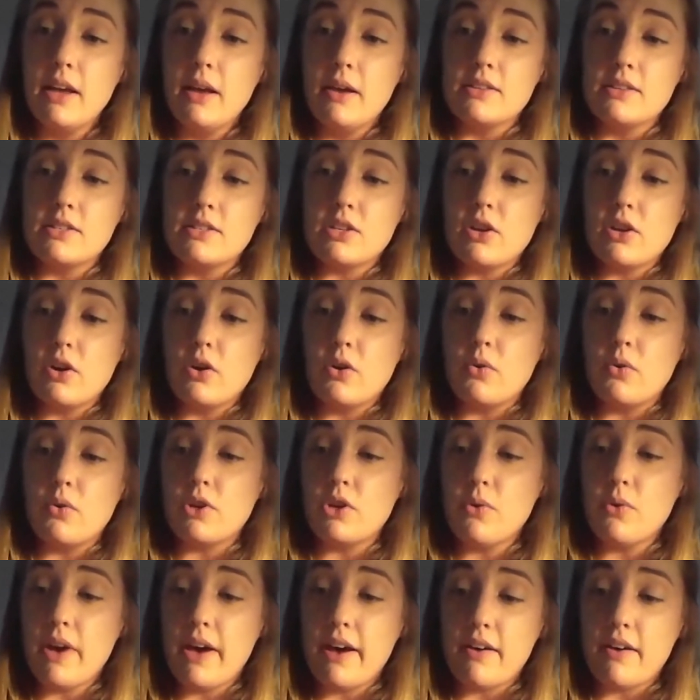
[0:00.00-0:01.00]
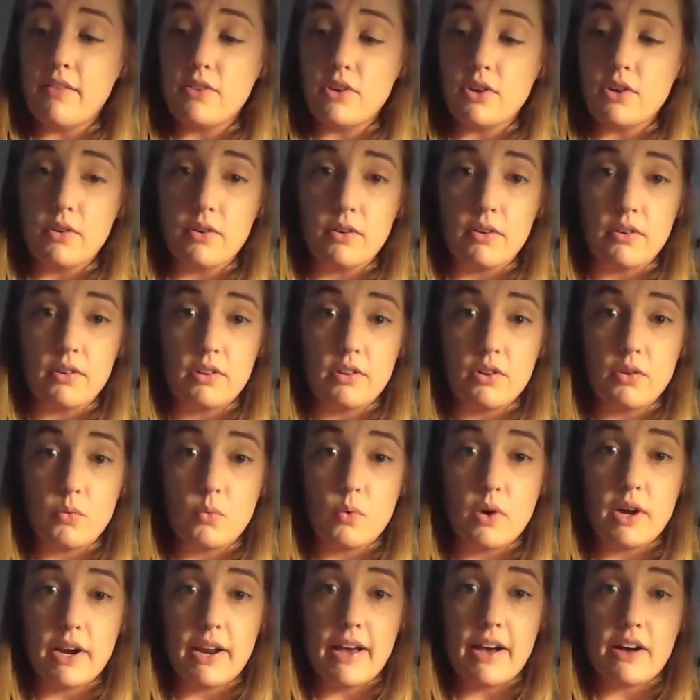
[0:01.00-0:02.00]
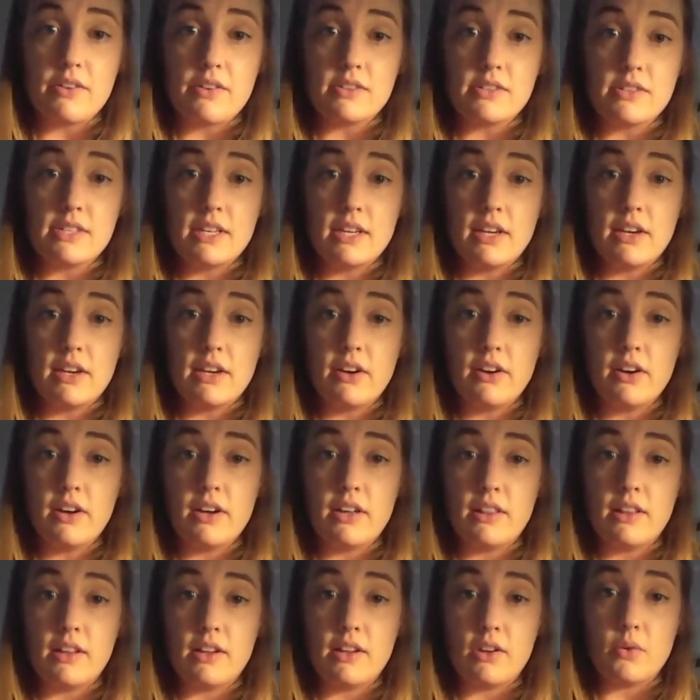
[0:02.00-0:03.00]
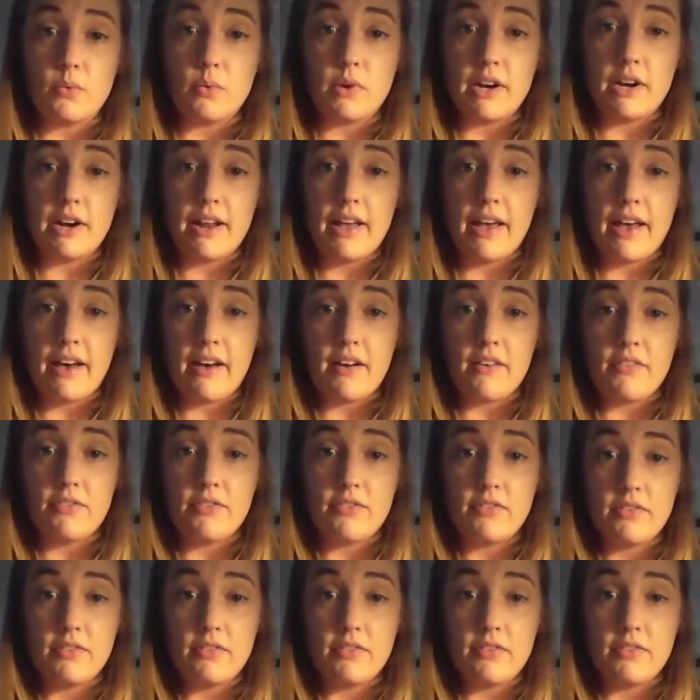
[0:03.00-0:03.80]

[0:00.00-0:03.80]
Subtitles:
So you have your 1 ounce here and then your 1.5